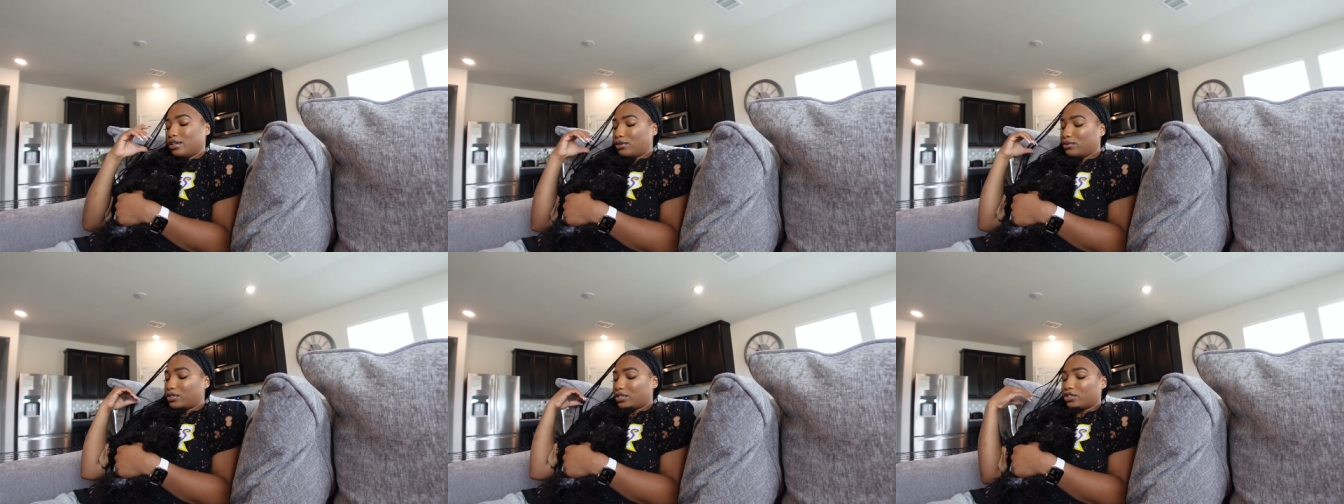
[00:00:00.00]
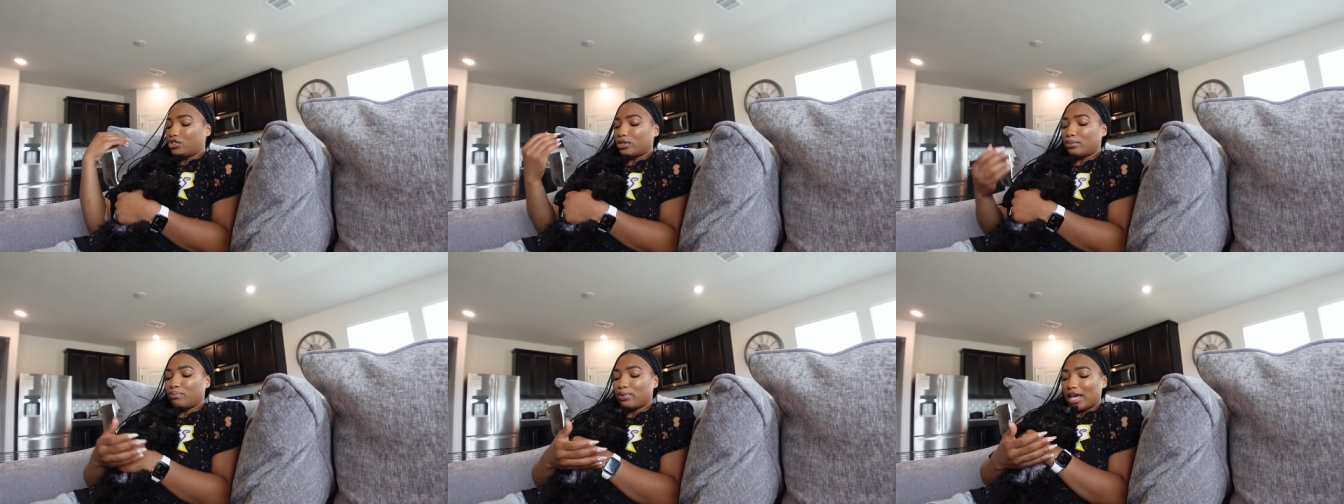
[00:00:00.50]
He's such
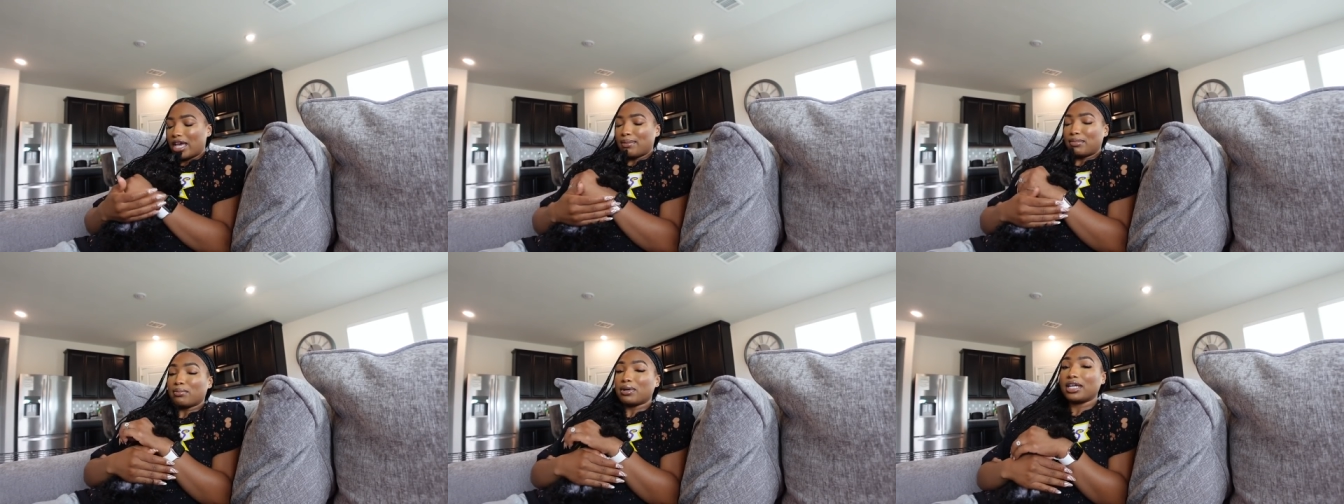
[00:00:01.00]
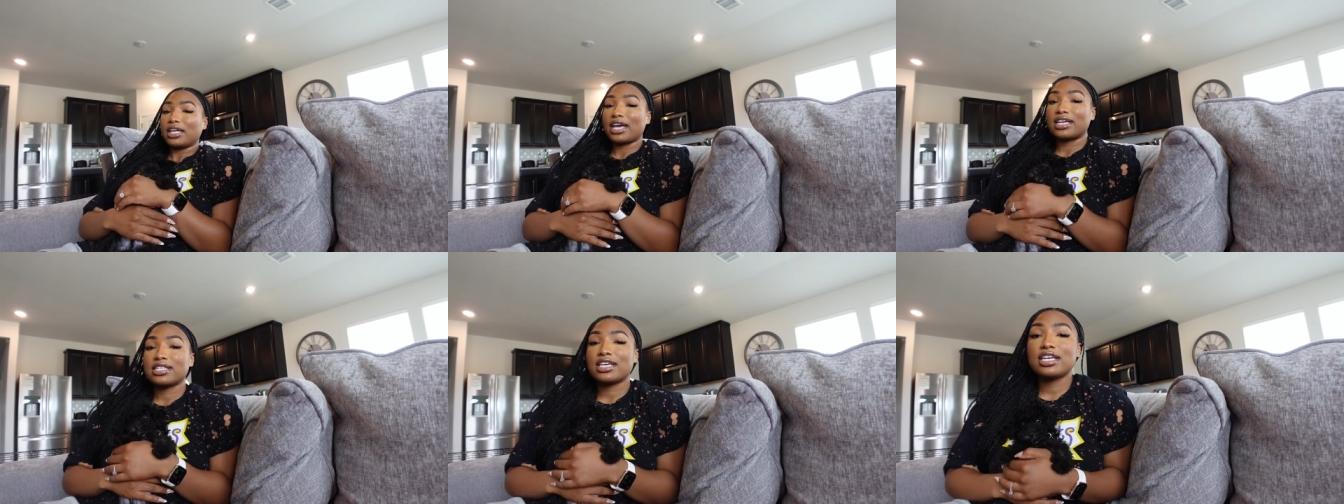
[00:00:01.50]
a baby. But
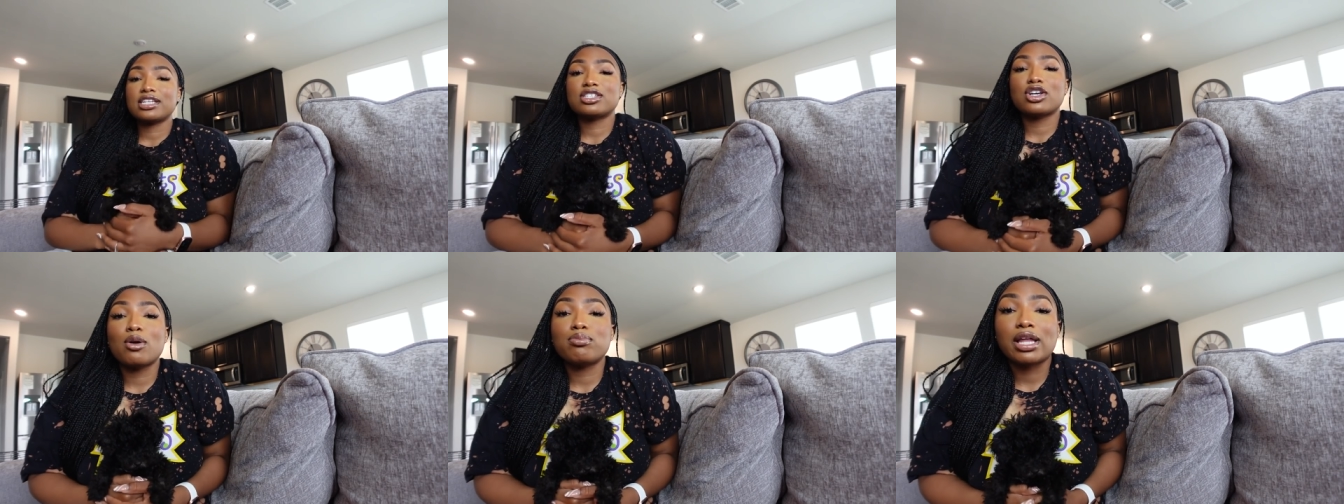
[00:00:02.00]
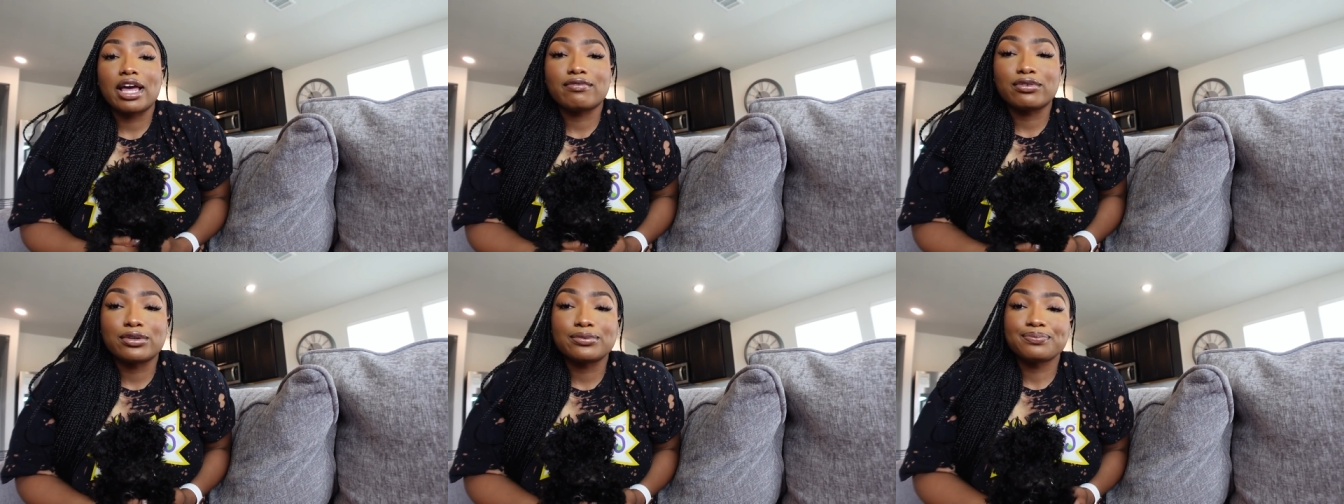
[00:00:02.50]
yes, he is so
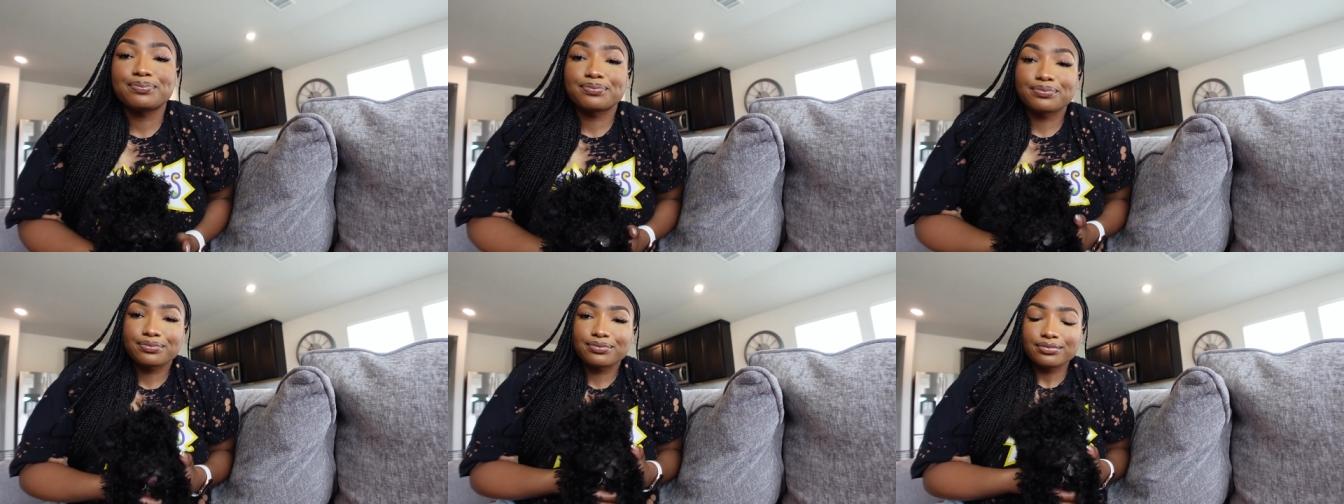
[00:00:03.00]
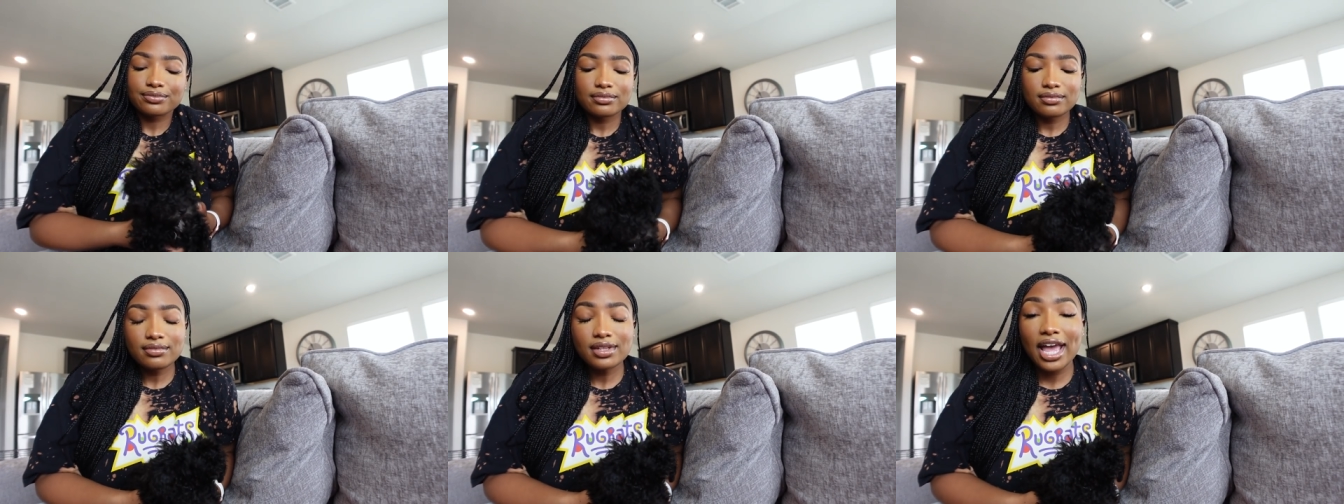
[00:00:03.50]
playful,
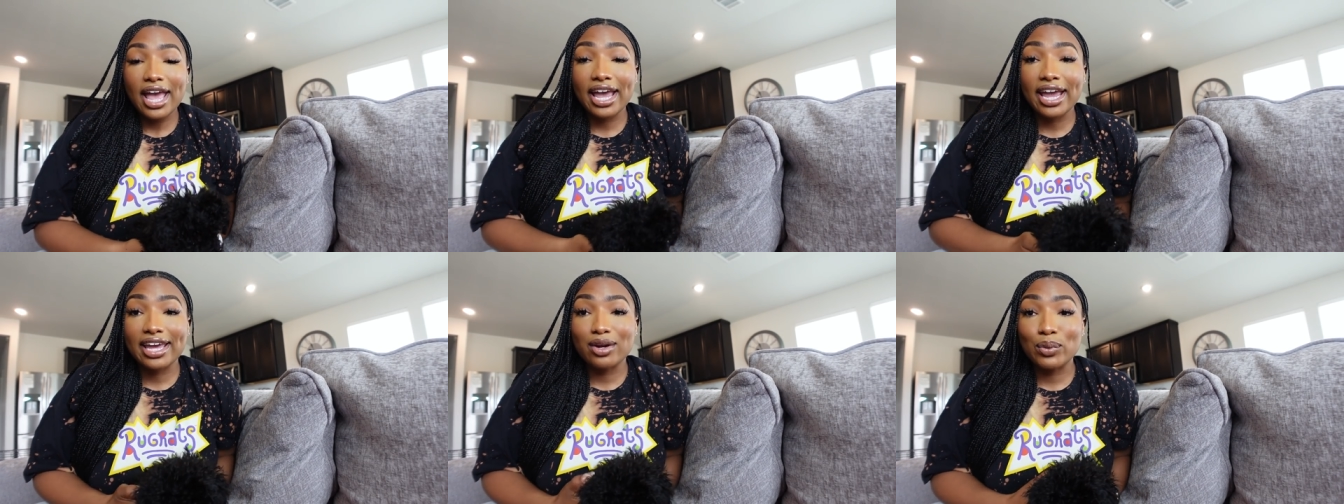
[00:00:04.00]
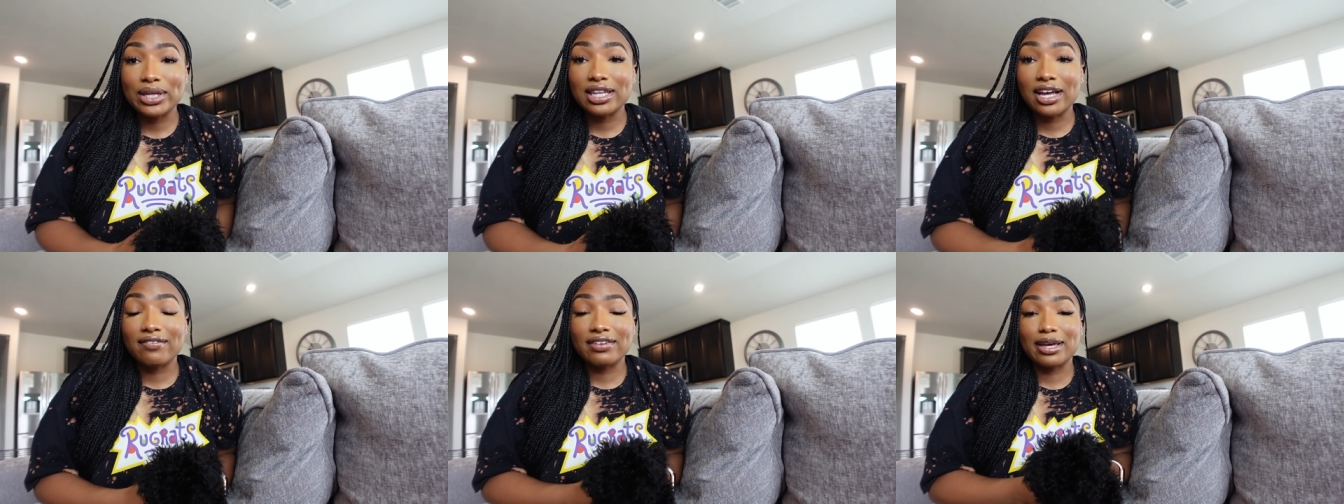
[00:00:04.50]
and we
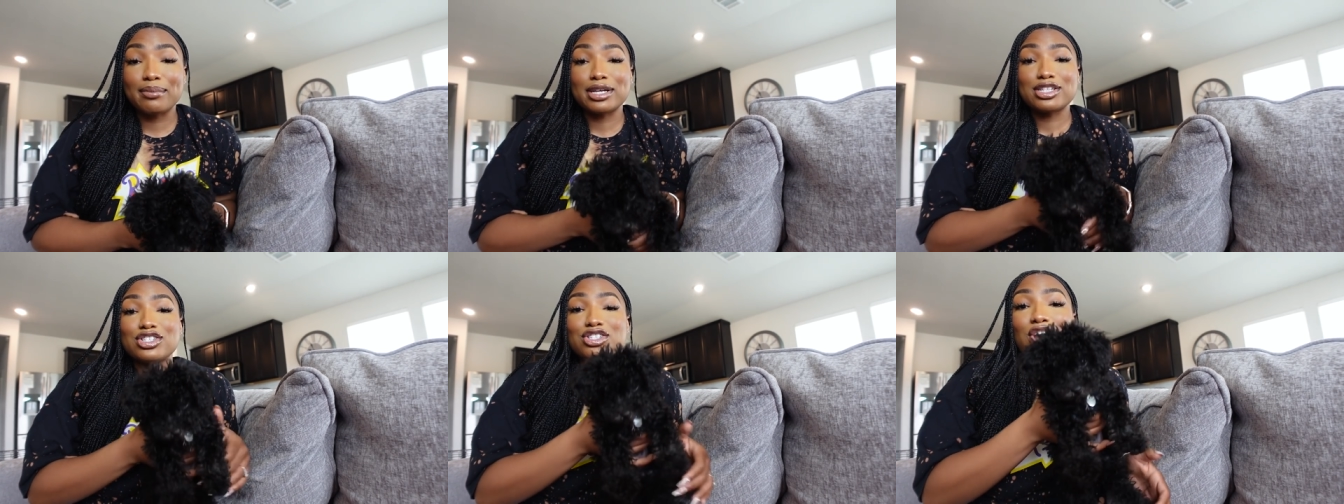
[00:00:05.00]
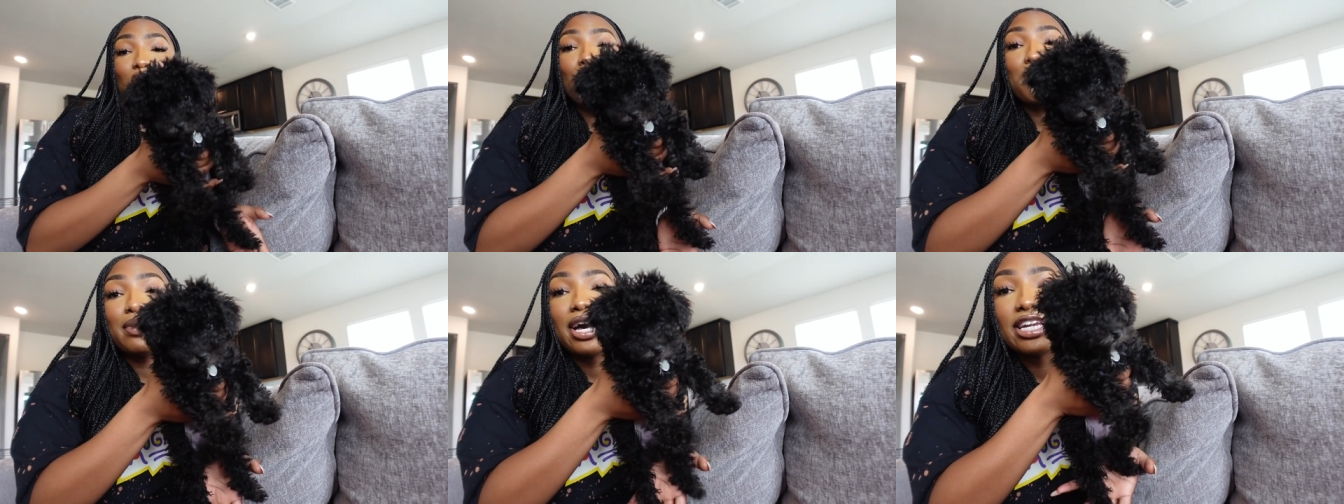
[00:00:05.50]
love him
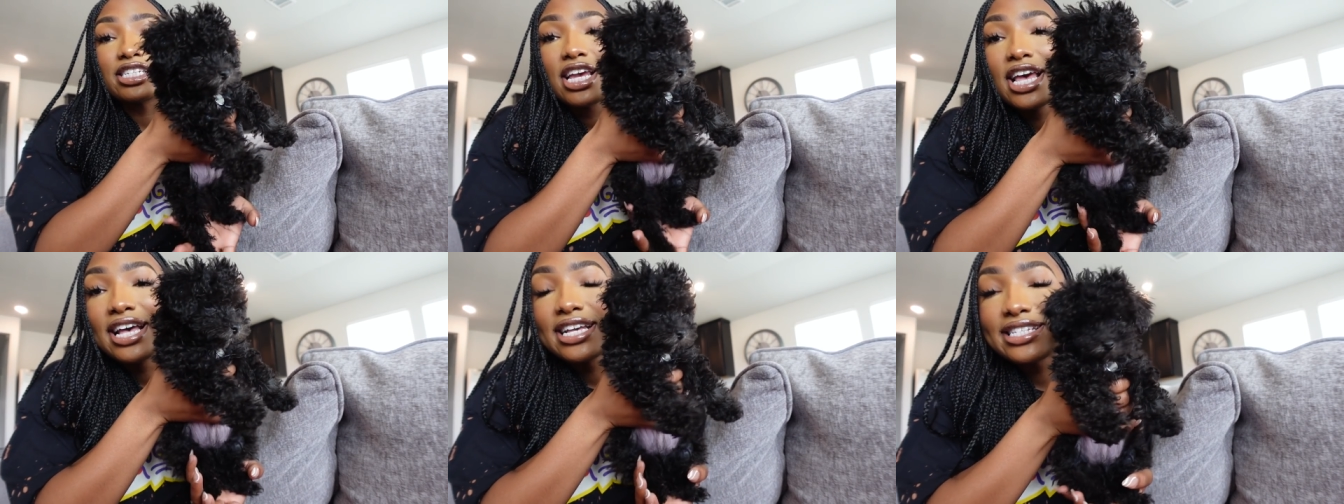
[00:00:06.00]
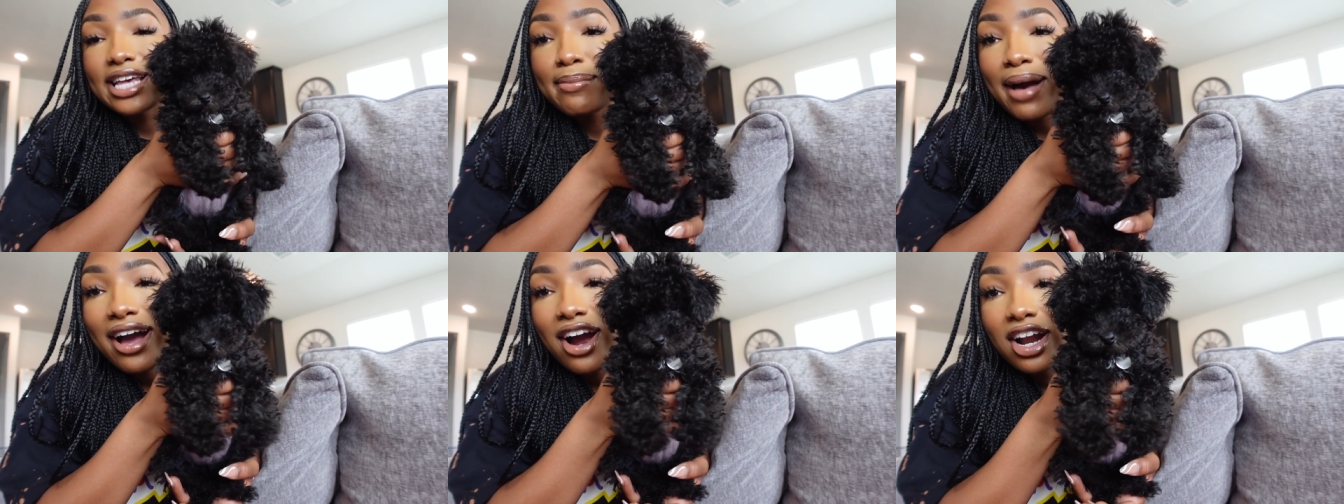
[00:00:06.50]
so much. Say
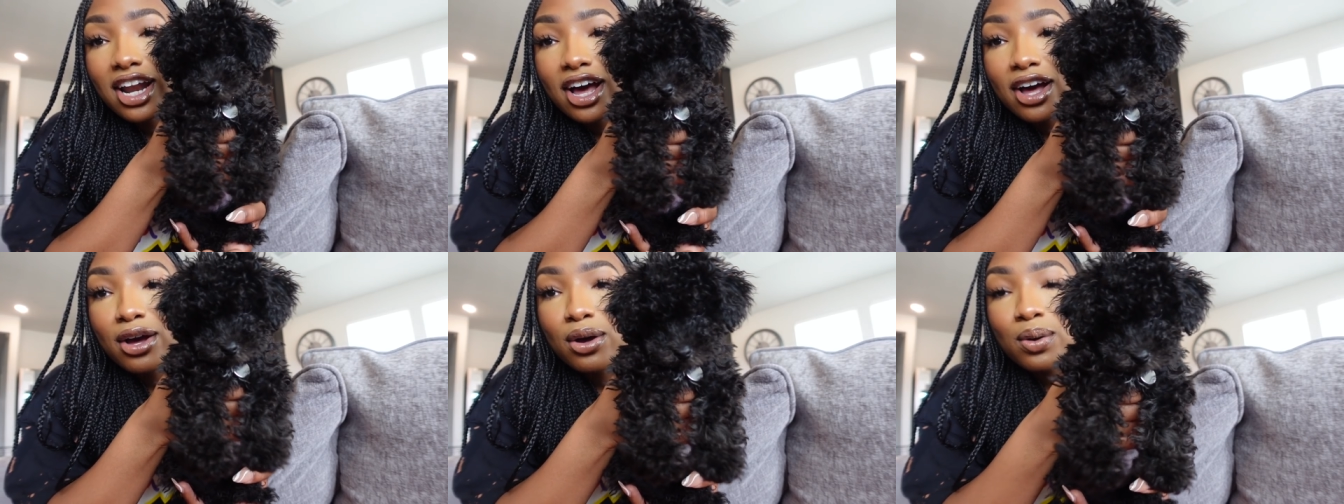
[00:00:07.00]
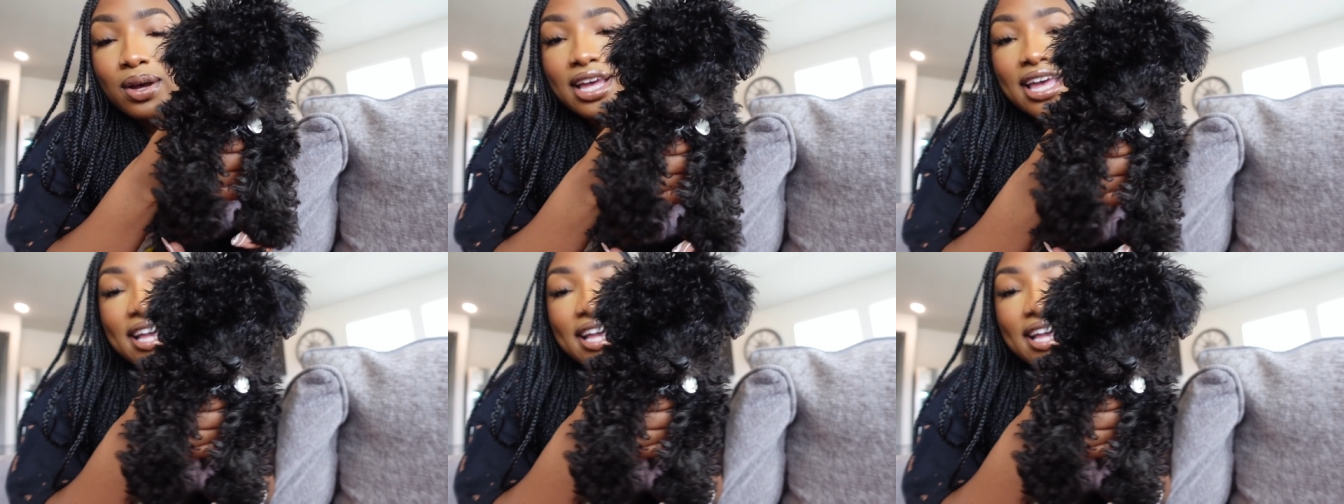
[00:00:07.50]
bye, Harlow.